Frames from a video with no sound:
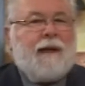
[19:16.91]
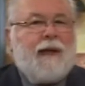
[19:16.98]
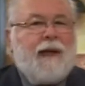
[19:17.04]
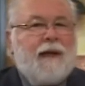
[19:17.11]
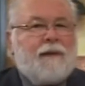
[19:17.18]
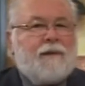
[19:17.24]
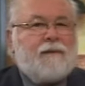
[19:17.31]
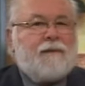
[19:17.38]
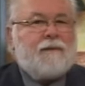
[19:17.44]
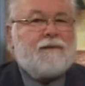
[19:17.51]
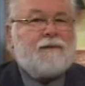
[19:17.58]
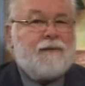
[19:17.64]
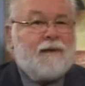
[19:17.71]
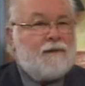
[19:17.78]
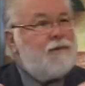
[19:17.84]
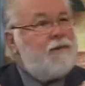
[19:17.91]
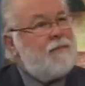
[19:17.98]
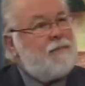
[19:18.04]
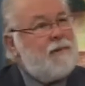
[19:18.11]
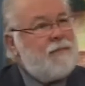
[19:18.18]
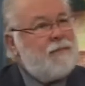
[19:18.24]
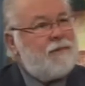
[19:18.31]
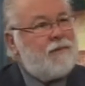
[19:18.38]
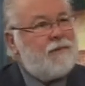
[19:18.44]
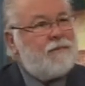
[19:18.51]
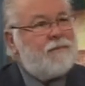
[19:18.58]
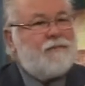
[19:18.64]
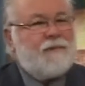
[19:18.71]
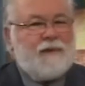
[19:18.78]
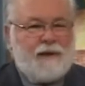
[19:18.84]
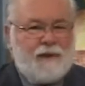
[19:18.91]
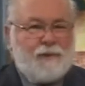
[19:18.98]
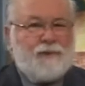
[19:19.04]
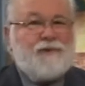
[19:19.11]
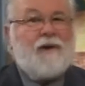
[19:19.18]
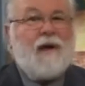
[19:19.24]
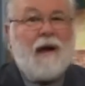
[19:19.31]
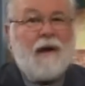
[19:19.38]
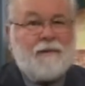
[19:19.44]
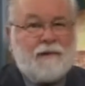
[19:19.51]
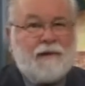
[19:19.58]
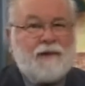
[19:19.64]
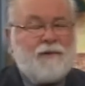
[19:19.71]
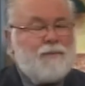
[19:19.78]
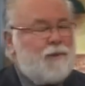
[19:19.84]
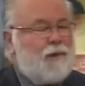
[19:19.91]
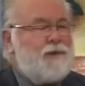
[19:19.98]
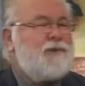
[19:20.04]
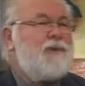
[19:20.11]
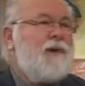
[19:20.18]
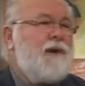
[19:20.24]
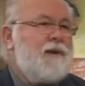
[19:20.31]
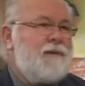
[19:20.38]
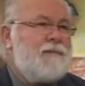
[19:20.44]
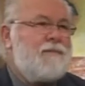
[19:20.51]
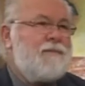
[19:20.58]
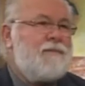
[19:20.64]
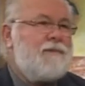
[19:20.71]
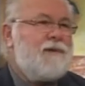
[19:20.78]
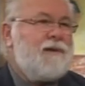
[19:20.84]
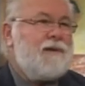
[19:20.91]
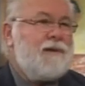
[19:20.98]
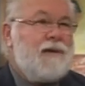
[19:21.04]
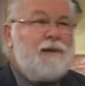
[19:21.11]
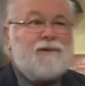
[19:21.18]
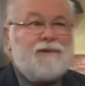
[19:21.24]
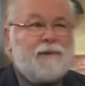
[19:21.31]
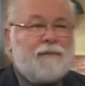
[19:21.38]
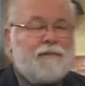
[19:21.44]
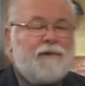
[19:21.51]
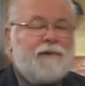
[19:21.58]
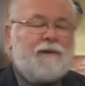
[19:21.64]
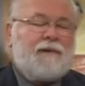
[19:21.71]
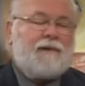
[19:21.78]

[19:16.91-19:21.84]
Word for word: and said to the people, Here is Yahweh who brought you out of uh, Egypt.